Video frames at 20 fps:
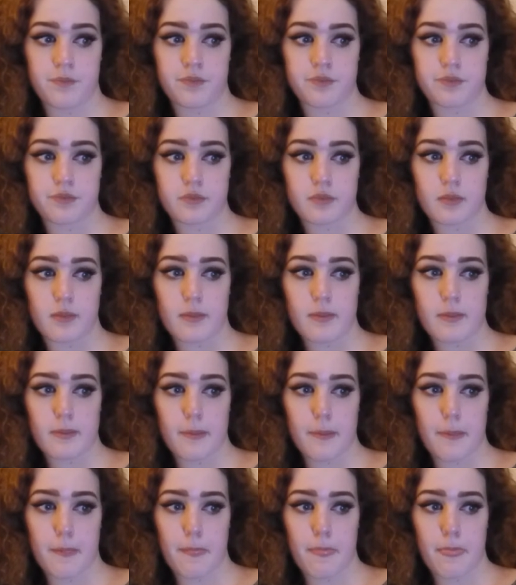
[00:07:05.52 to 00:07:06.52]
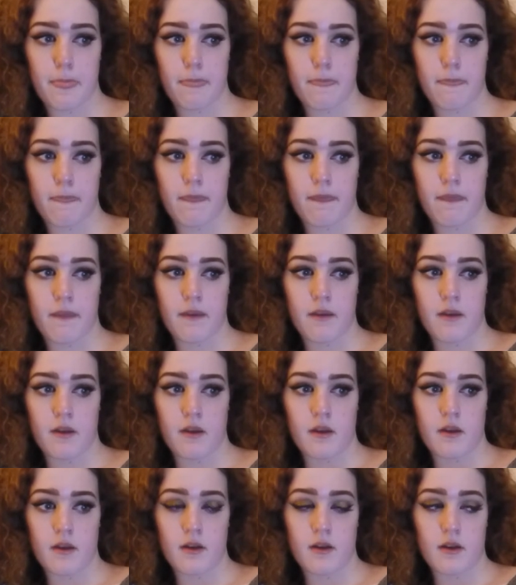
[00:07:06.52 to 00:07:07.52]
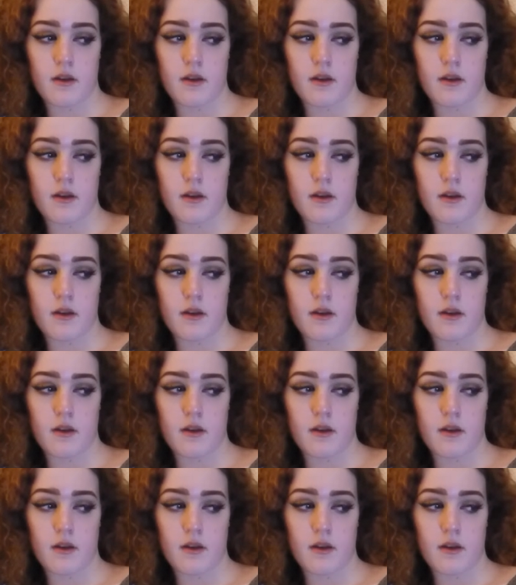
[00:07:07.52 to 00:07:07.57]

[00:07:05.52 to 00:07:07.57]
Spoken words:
Nobody speaks.